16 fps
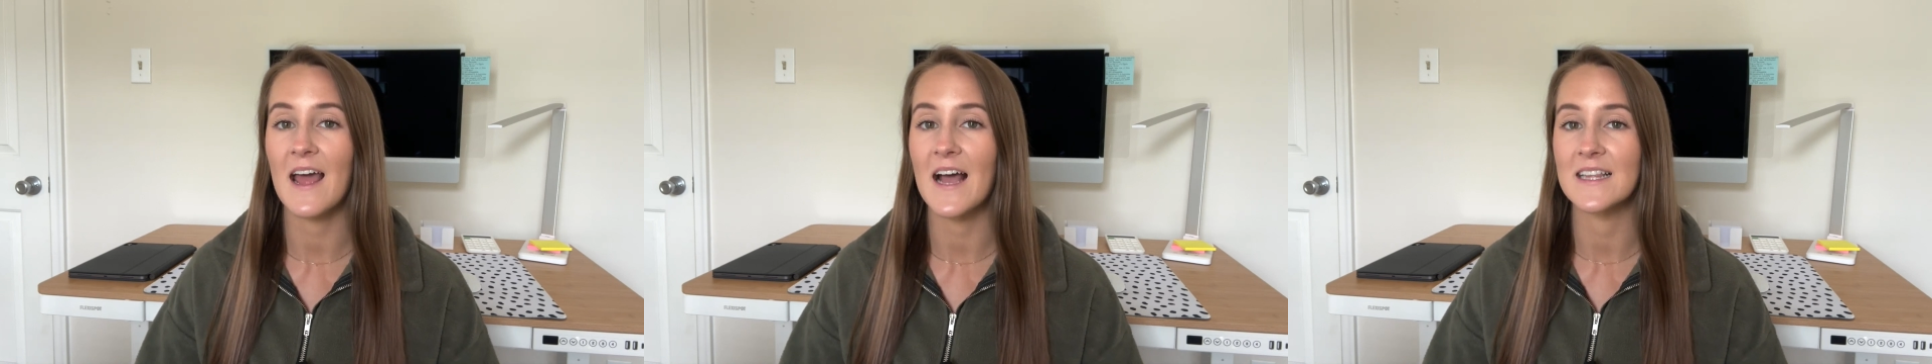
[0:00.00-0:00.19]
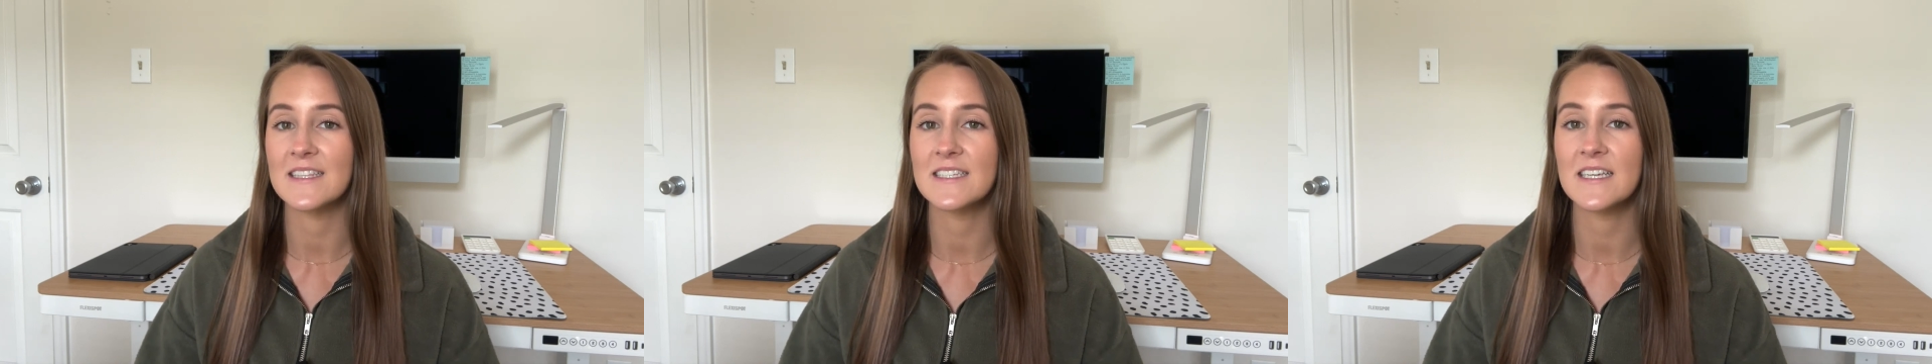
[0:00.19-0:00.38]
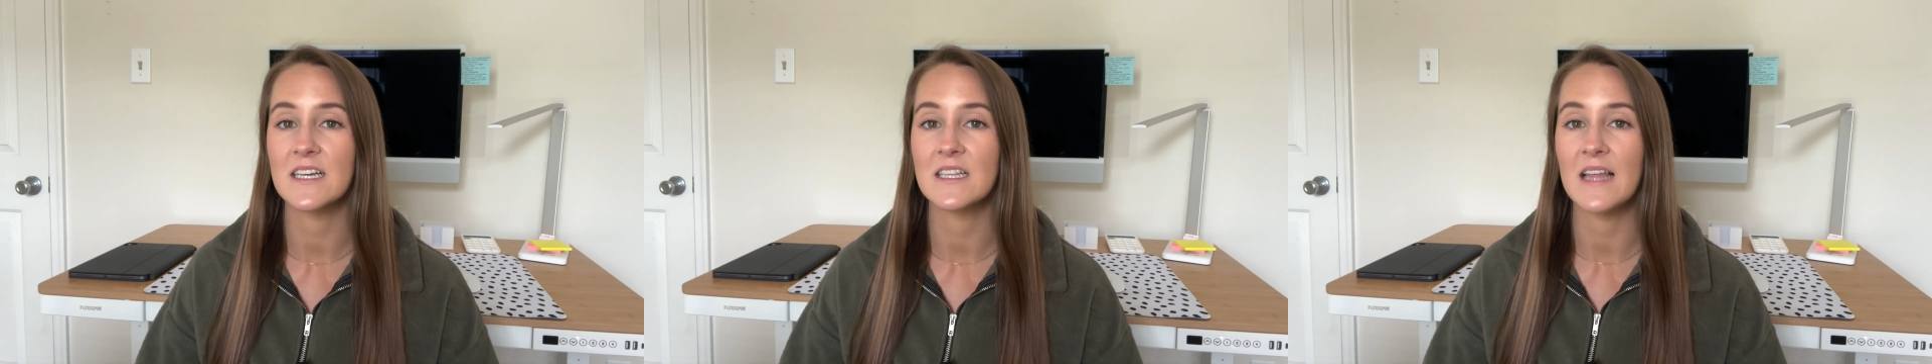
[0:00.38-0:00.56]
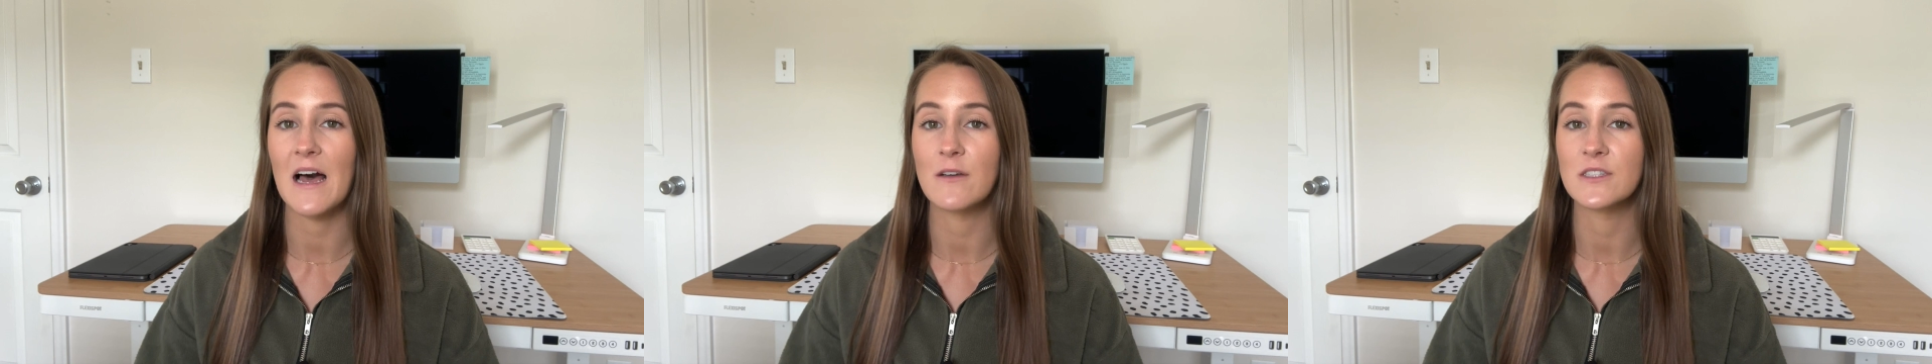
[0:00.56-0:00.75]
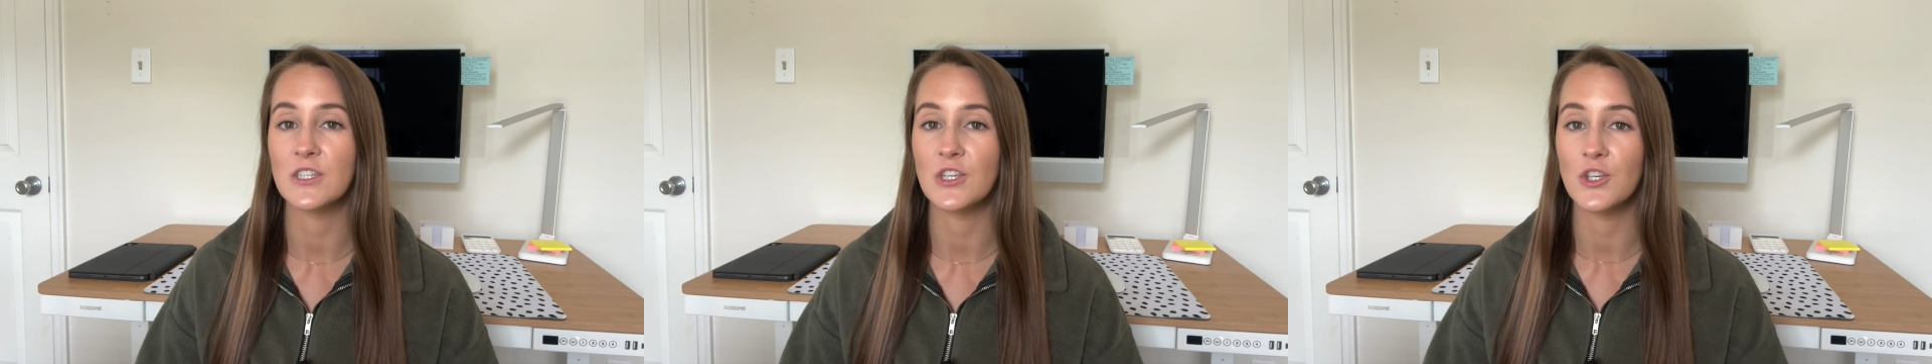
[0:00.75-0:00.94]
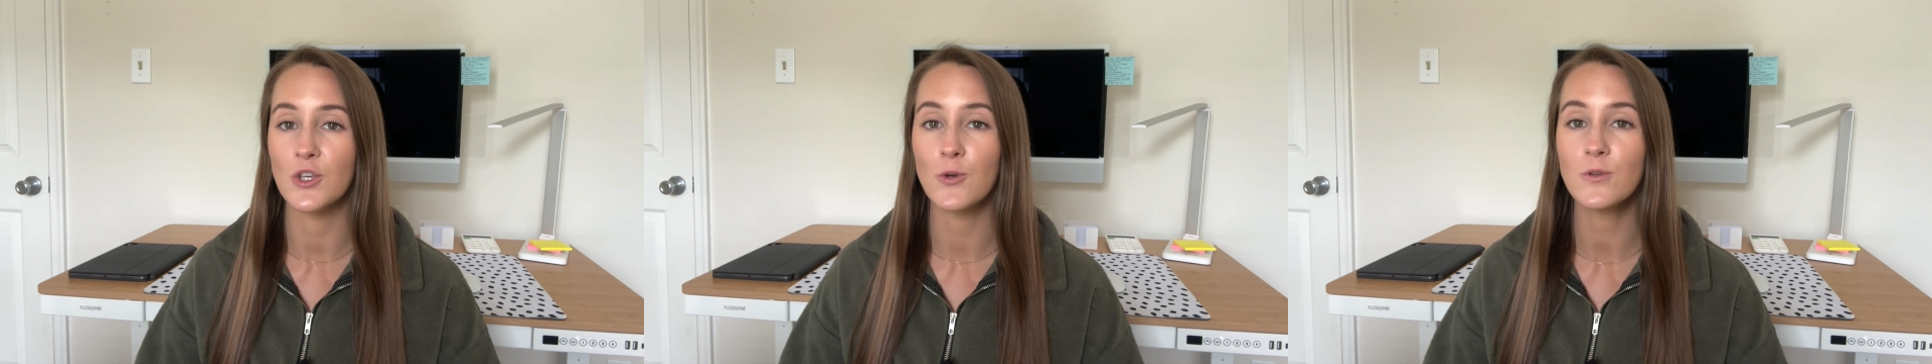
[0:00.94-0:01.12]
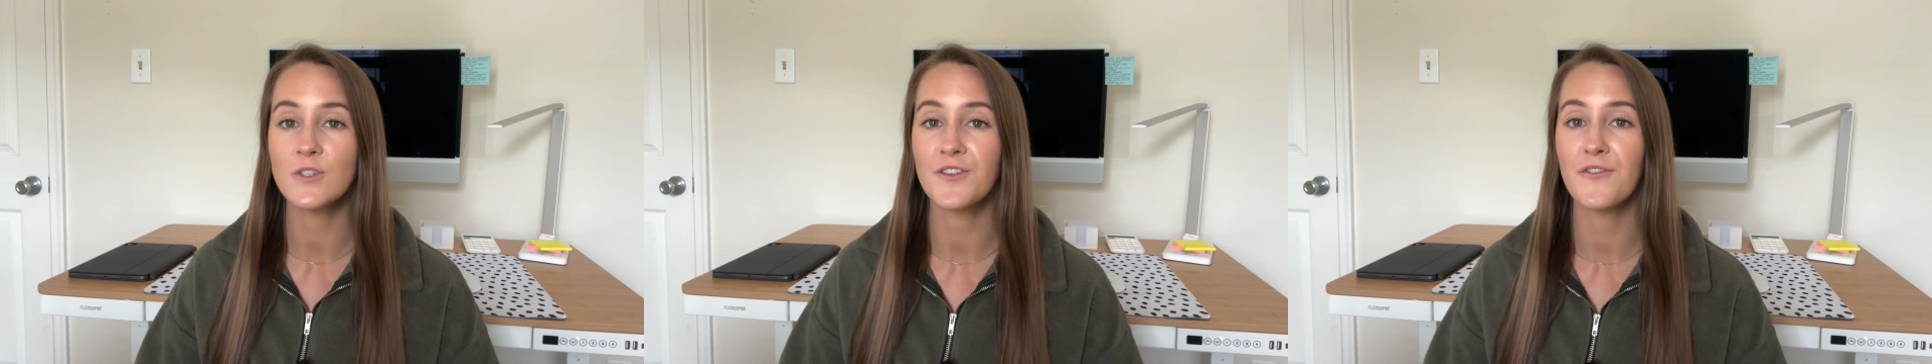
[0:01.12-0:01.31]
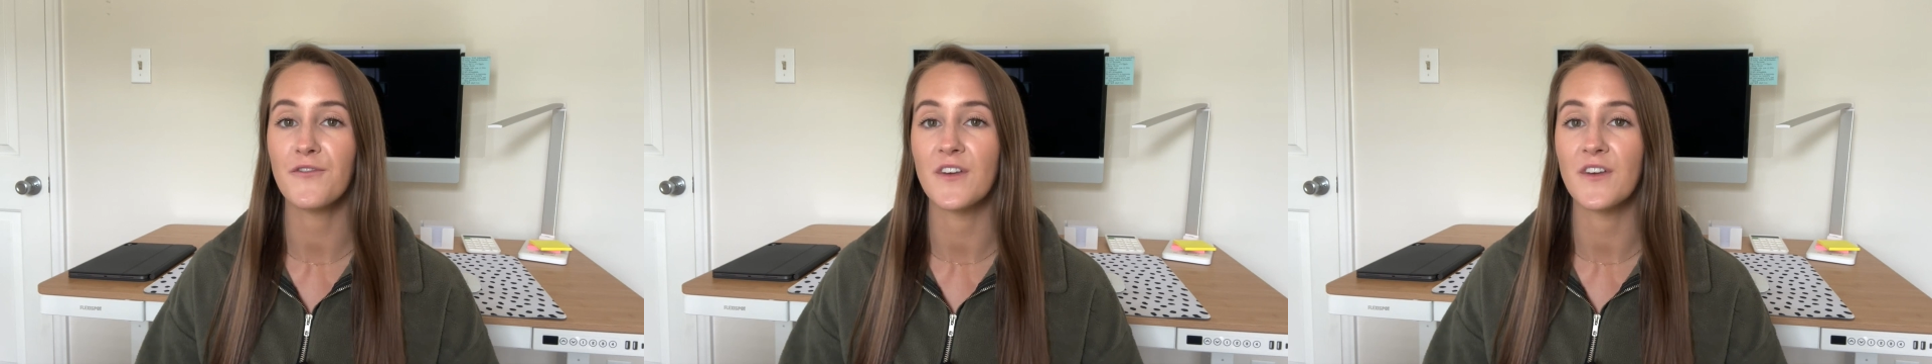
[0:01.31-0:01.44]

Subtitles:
Etsy allows you to